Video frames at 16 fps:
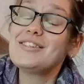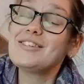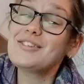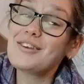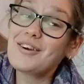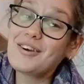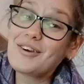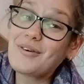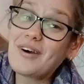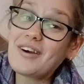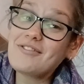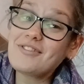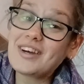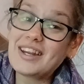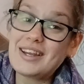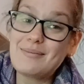So quite
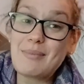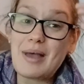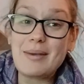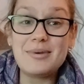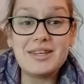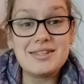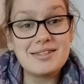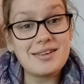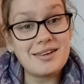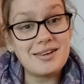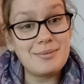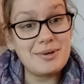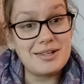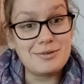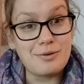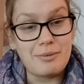funny. Maybe he's going to
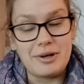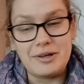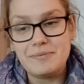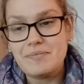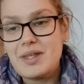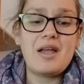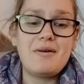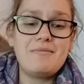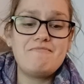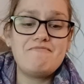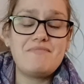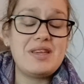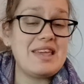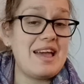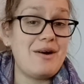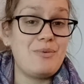be a swimmer.
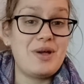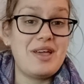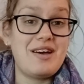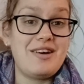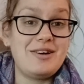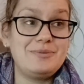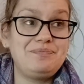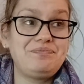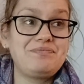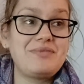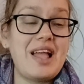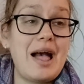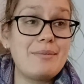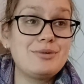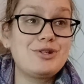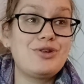But yeah, we are
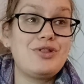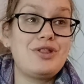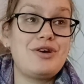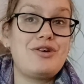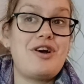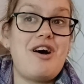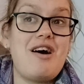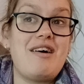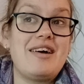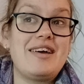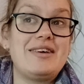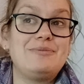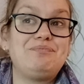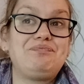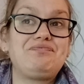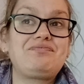absolutely on a high.
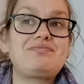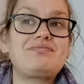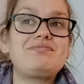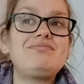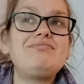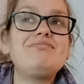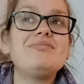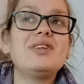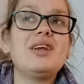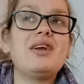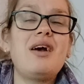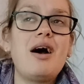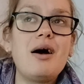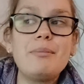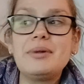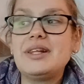
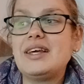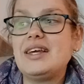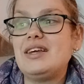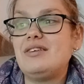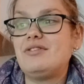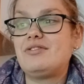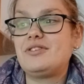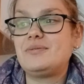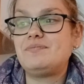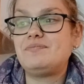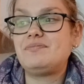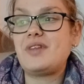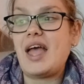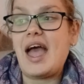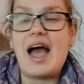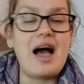Can't believe
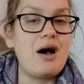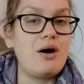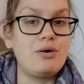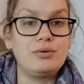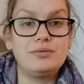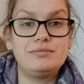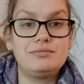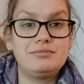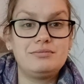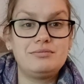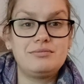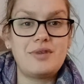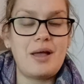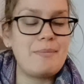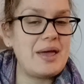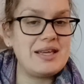how
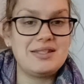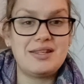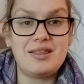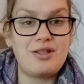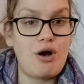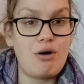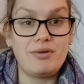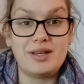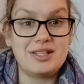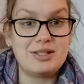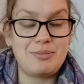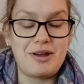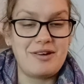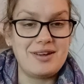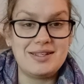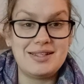amazing the whole
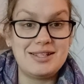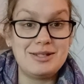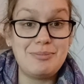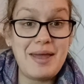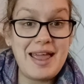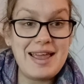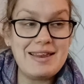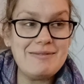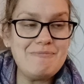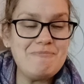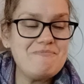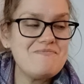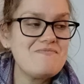experience has been.